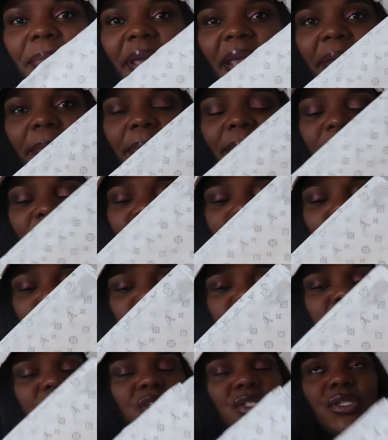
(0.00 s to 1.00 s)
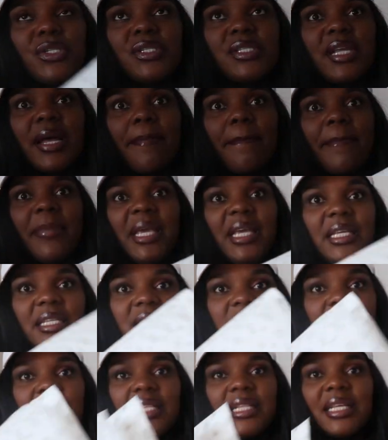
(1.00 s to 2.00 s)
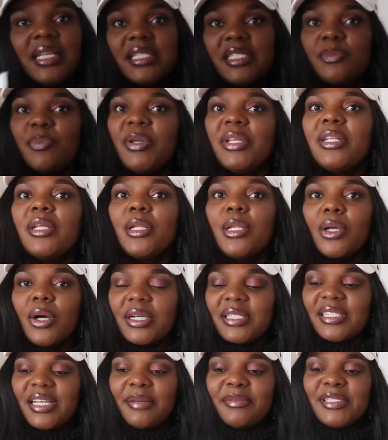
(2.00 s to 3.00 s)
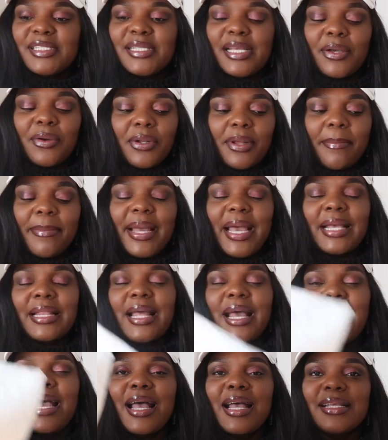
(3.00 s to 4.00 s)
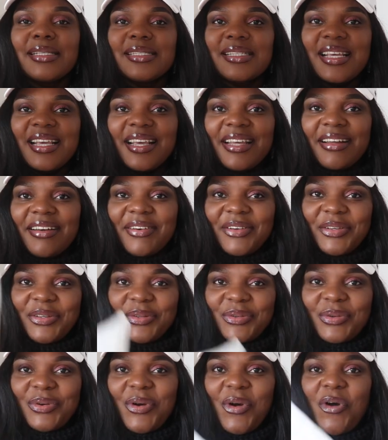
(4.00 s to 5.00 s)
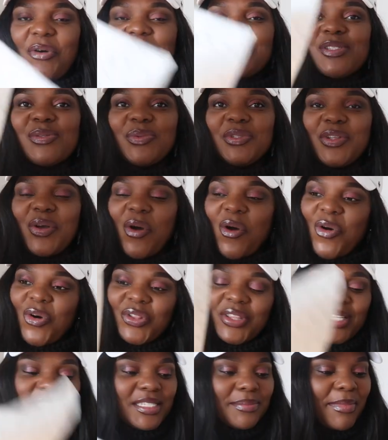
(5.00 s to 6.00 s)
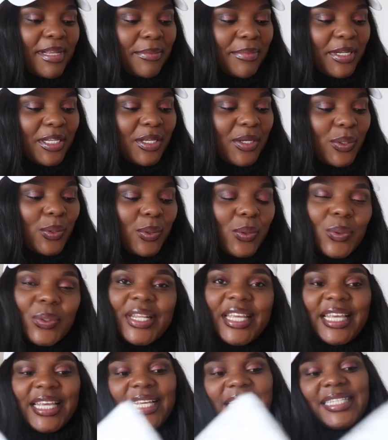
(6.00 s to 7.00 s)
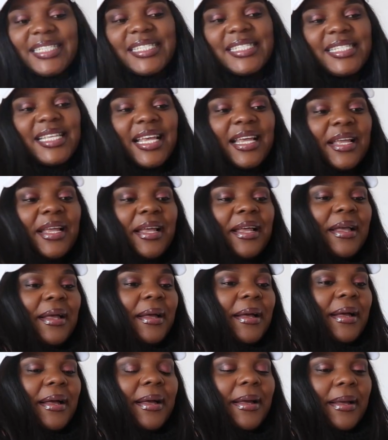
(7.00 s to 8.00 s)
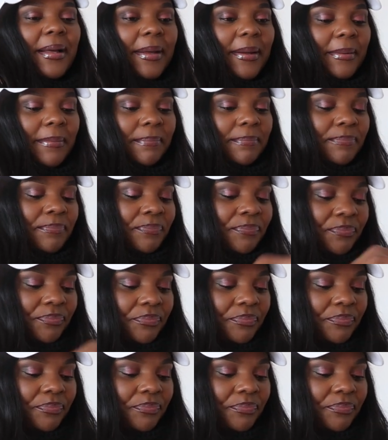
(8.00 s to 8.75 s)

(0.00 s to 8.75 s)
paper which is just amazing it's been a long time since i got a bag that has you know comes with all these many many goodies um